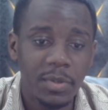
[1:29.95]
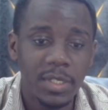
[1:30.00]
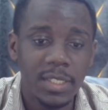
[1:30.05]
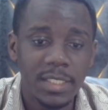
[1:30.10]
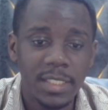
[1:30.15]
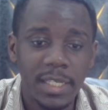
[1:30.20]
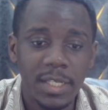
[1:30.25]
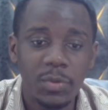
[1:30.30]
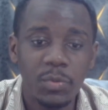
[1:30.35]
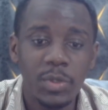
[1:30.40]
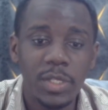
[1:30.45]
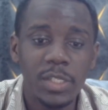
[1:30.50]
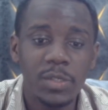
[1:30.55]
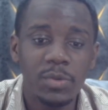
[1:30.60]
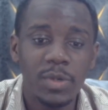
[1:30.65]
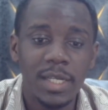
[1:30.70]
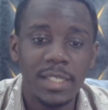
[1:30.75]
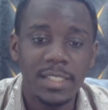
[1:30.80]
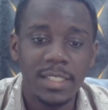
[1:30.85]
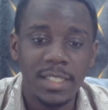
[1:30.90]
He said, we need
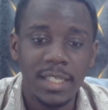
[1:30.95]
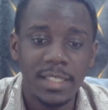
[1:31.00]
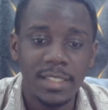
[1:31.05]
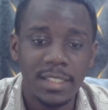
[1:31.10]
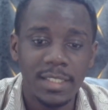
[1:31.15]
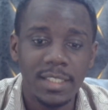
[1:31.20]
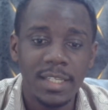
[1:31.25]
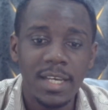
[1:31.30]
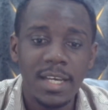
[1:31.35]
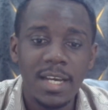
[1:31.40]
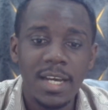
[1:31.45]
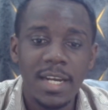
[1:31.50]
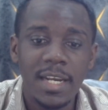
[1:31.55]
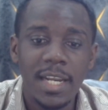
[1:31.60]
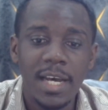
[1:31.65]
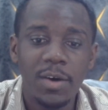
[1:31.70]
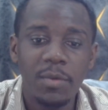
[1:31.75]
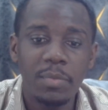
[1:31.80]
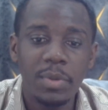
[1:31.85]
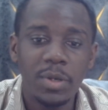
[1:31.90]
to assess
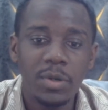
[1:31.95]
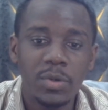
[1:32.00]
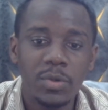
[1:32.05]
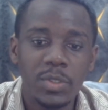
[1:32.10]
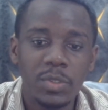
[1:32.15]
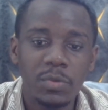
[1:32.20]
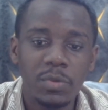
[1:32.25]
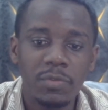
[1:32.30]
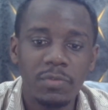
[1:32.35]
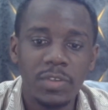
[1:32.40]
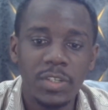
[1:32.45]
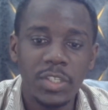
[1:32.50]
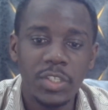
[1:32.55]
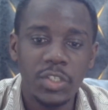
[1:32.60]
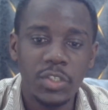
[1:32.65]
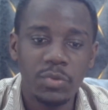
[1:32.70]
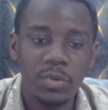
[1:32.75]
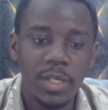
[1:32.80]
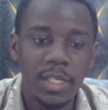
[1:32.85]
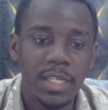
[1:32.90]
now because we
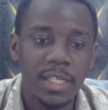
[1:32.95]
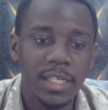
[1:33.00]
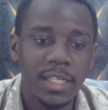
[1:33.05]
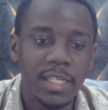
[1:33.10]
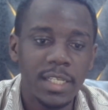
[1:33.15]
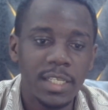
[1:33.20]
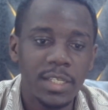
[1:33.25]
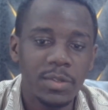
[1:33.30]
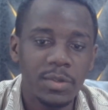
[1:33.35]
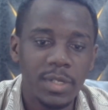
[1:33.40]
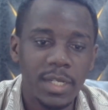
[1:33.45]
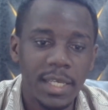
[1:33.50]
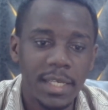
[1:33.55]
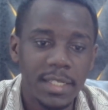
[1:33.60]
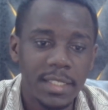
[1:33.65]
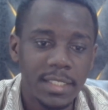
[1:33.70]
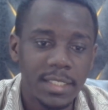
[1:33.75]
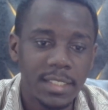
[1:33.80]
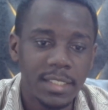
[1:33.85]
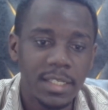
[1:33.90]
finished training a little
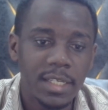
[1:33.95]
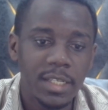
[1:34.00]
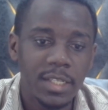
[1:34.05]
late.